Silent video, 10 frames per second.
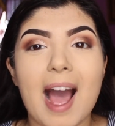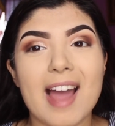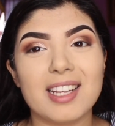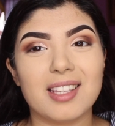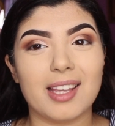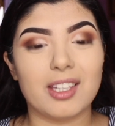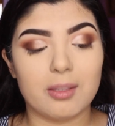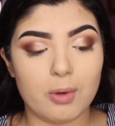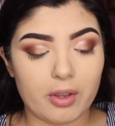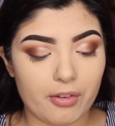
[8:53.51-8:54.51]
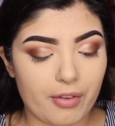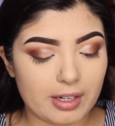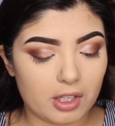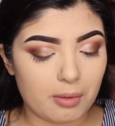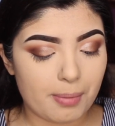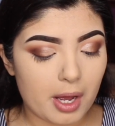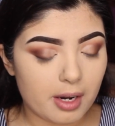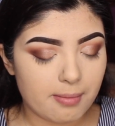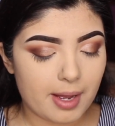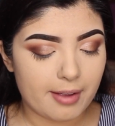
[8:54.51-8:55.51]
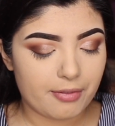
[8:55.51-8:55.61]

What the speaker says: I just like the smoky effect on the bottom.